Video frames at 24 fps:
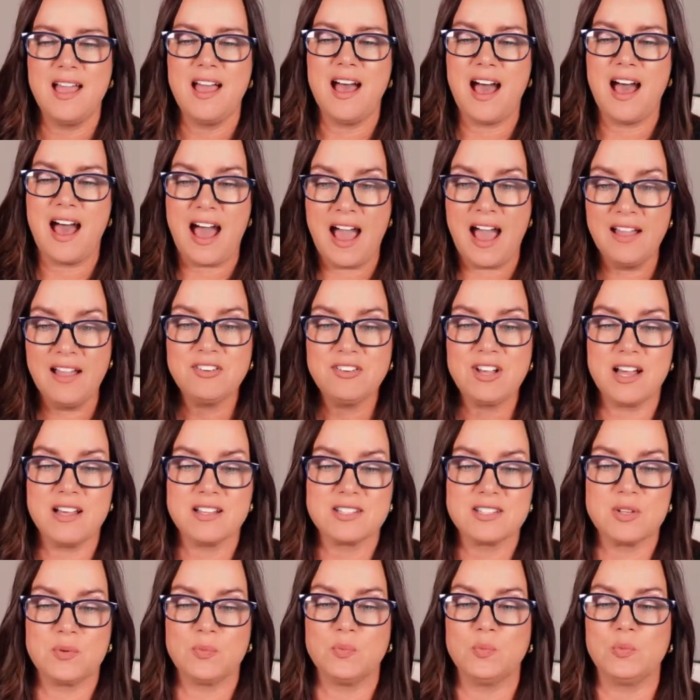I've got
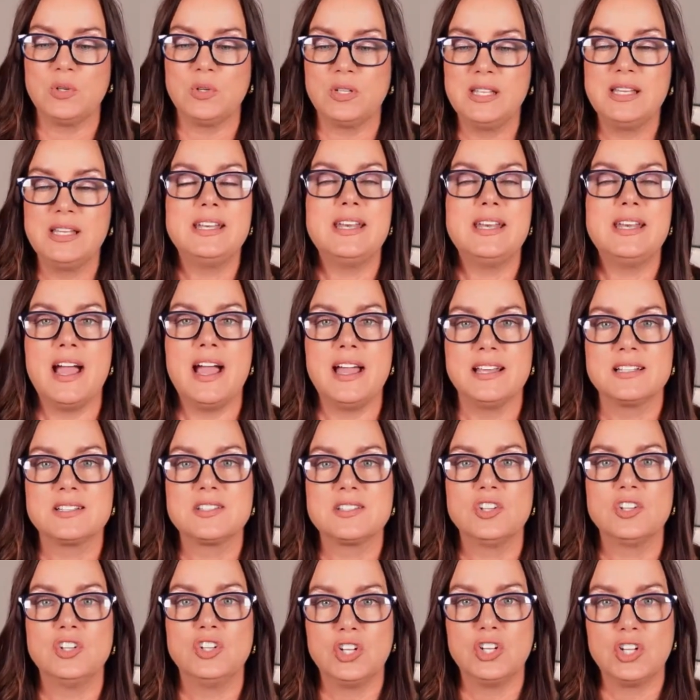some really nice
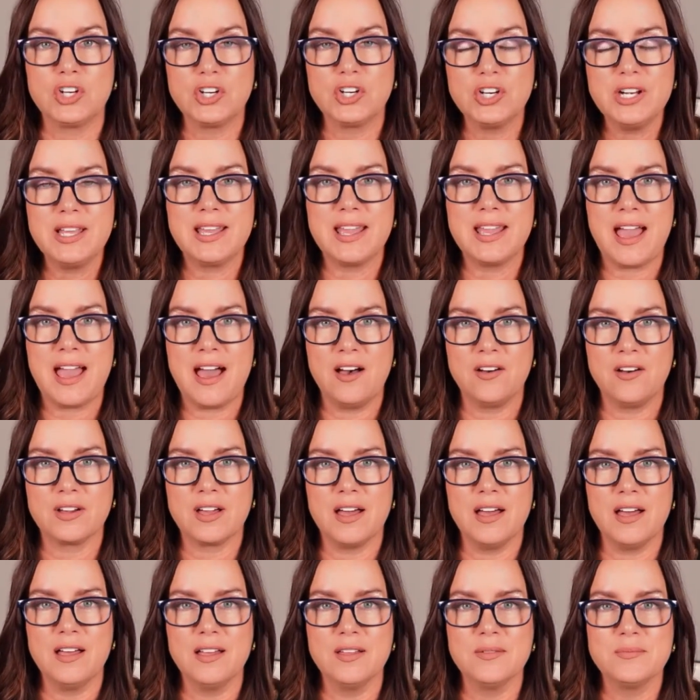learning
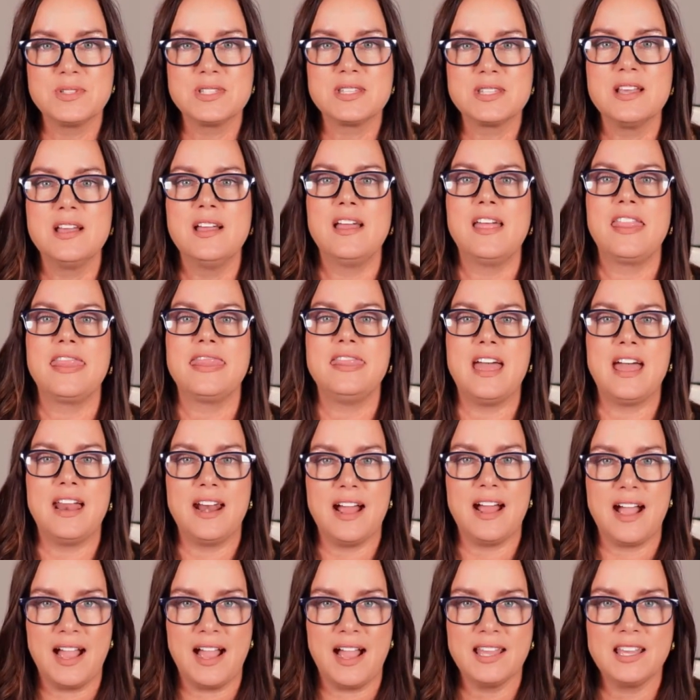outcomes that
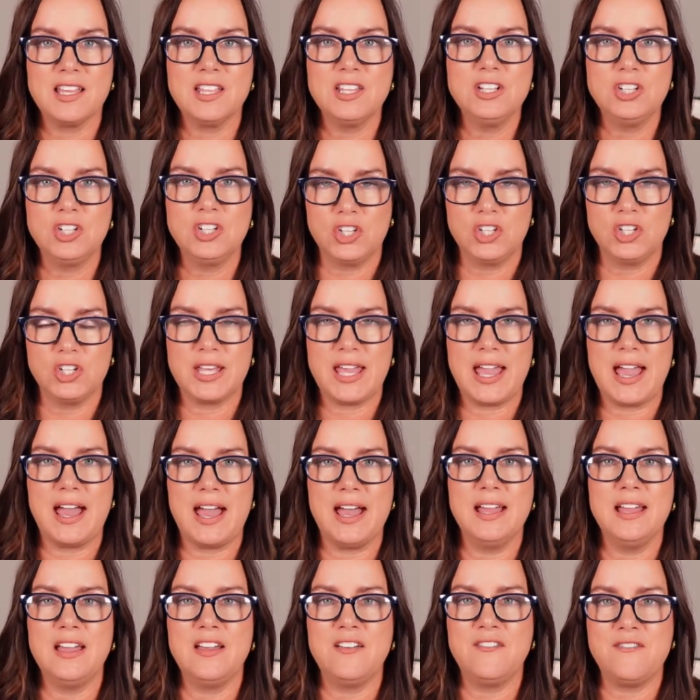I can look
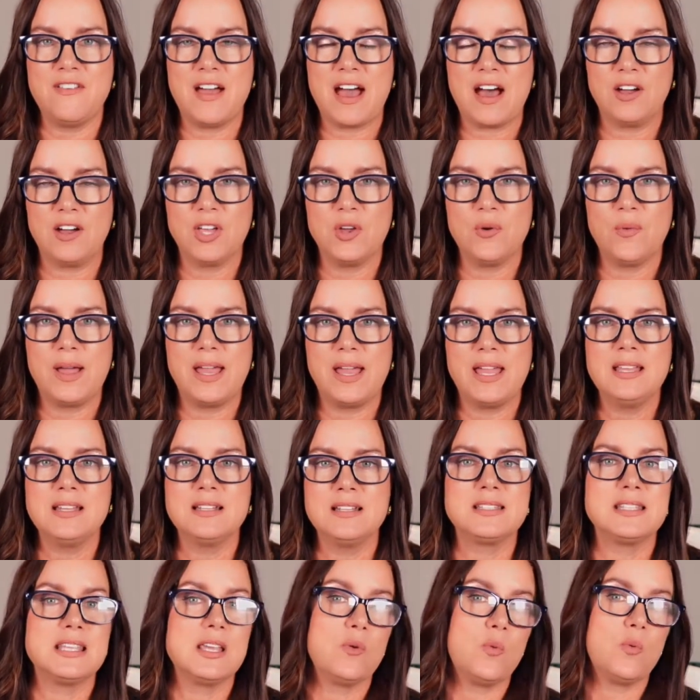at, evaluate, and
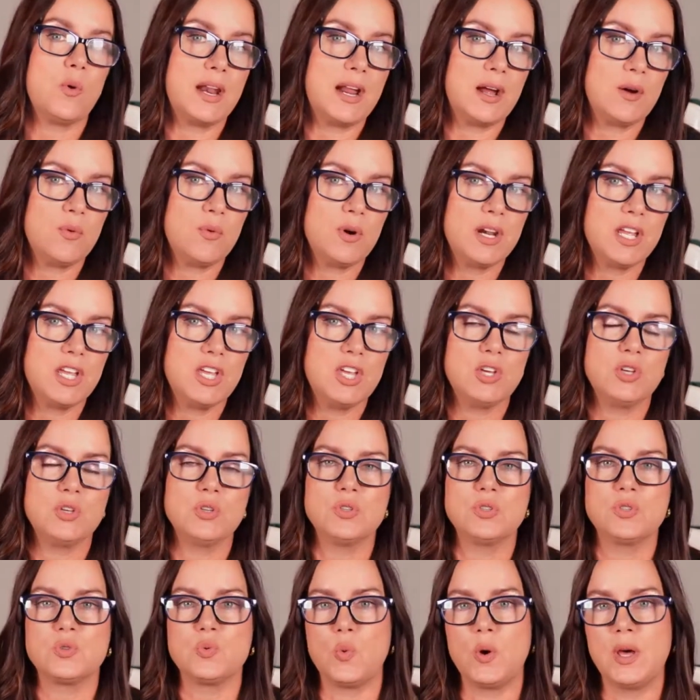see what I want to
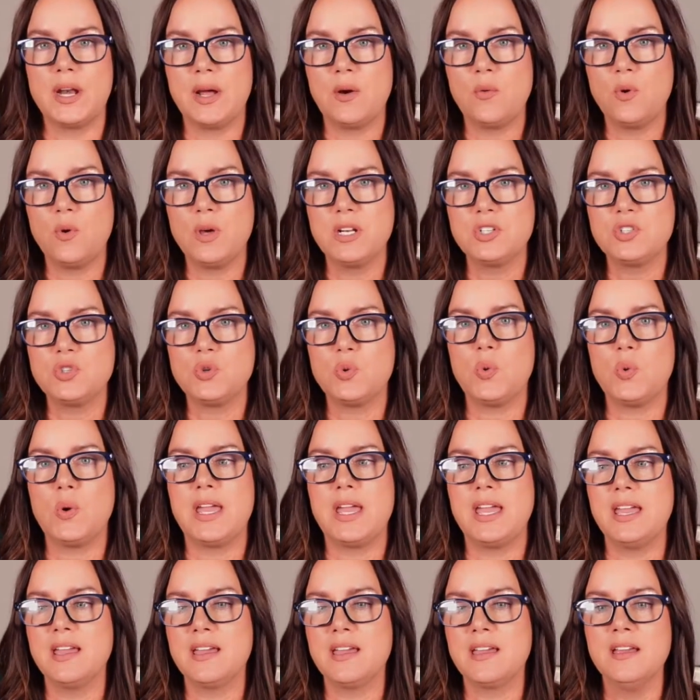use, what I want to
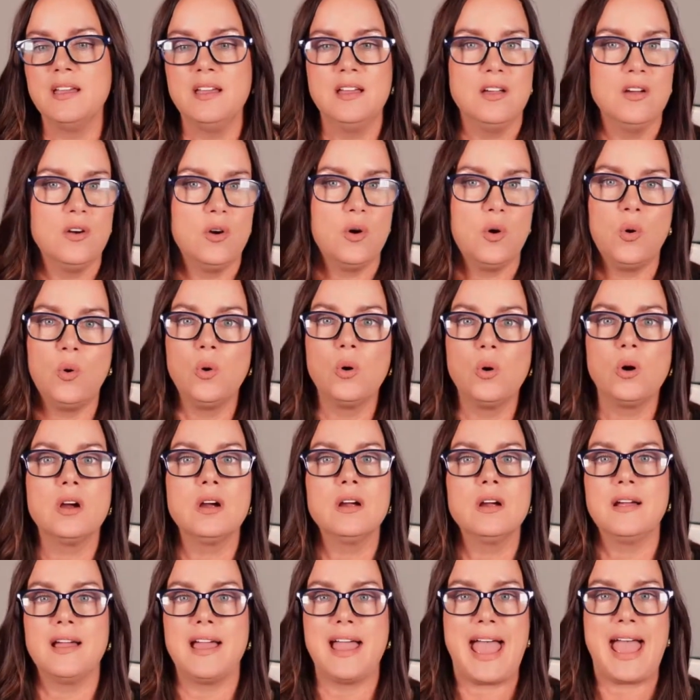tweak, or
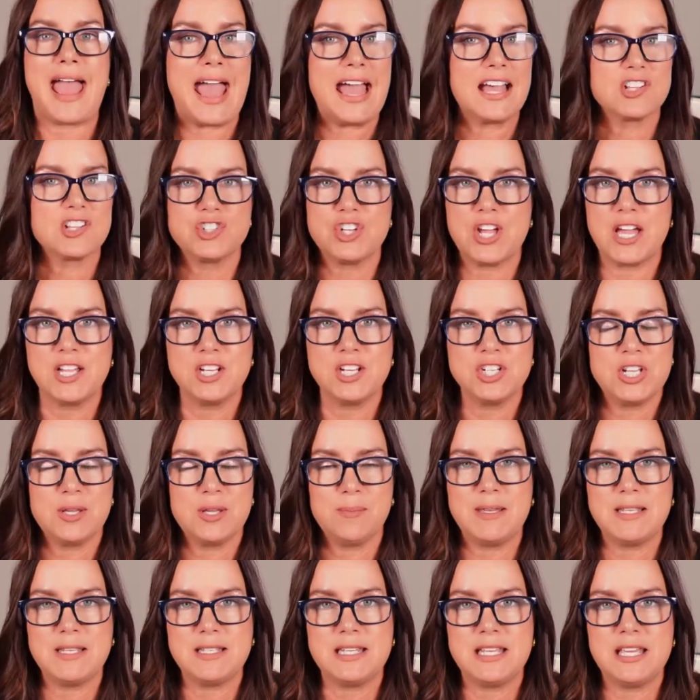ask
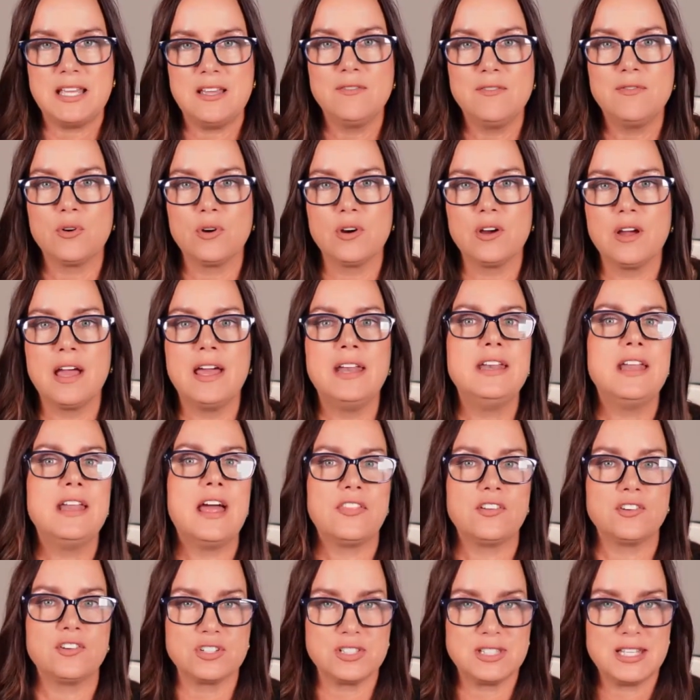ChatGPT for
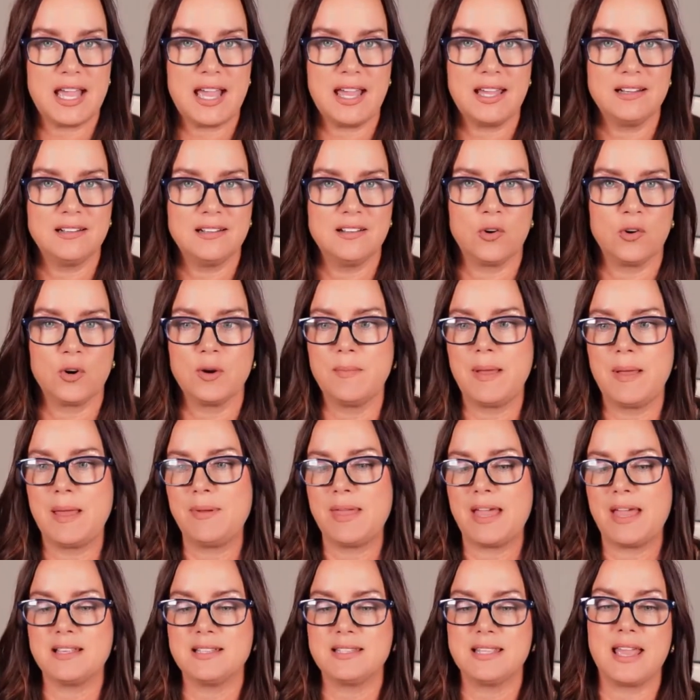another set. Or maybe
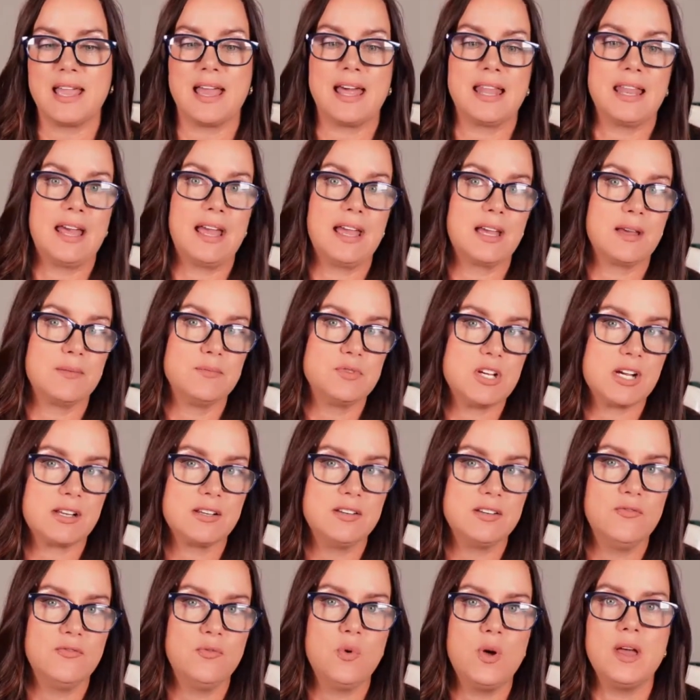I say I like
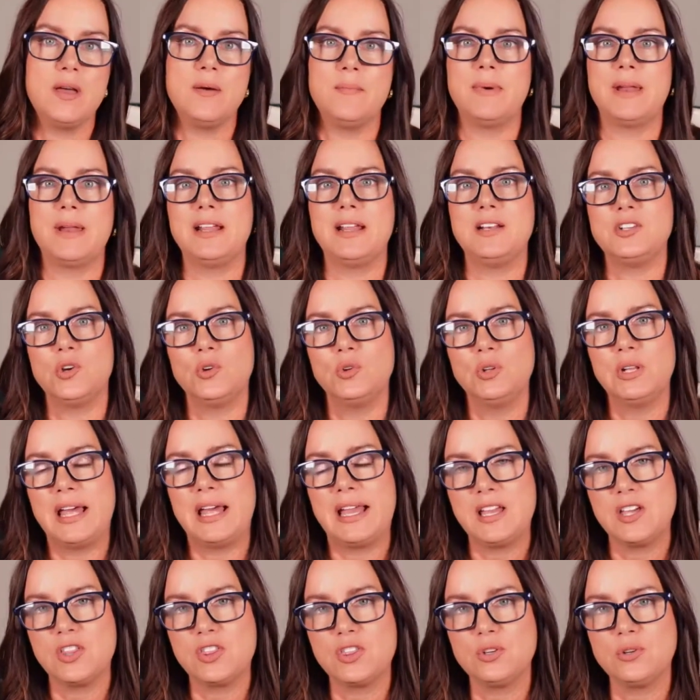objective 1, but I don't
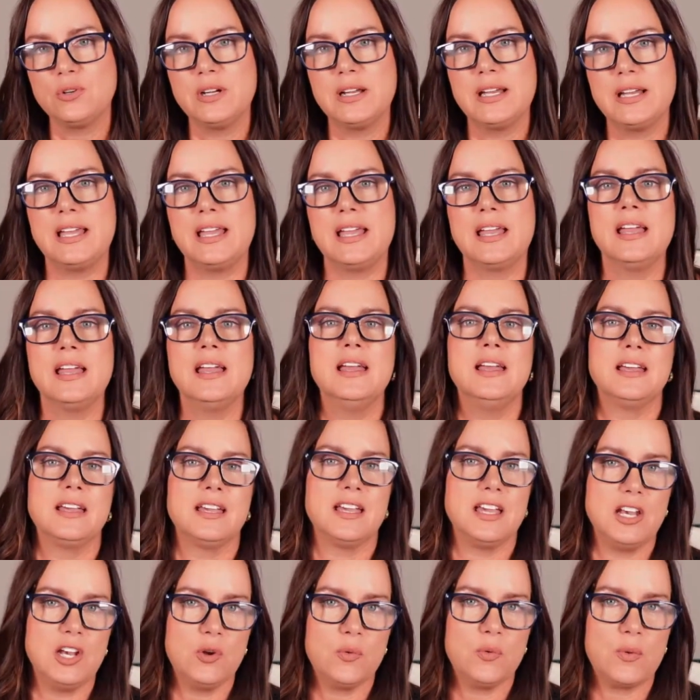like 3.
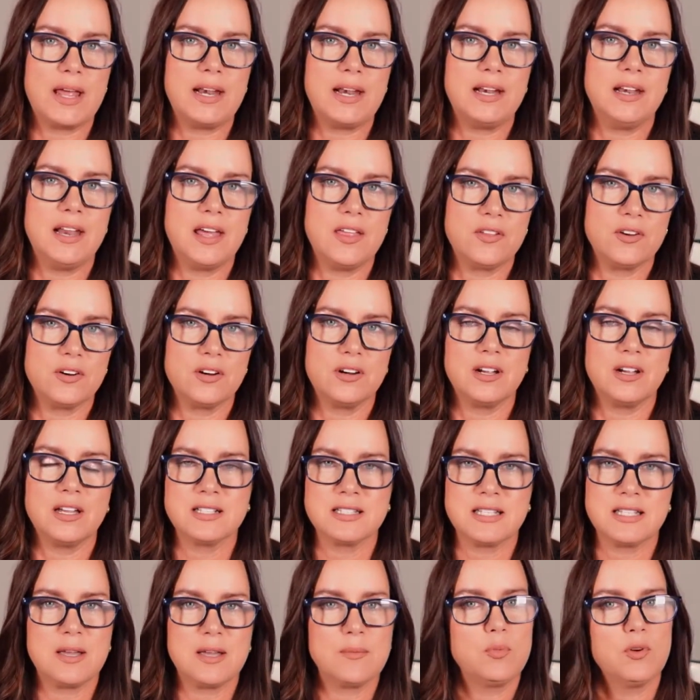Can you write another
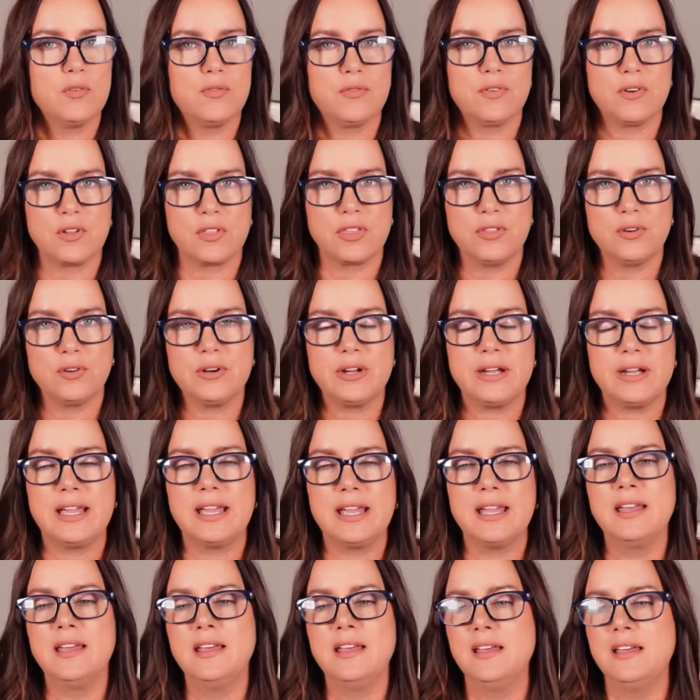example for 3?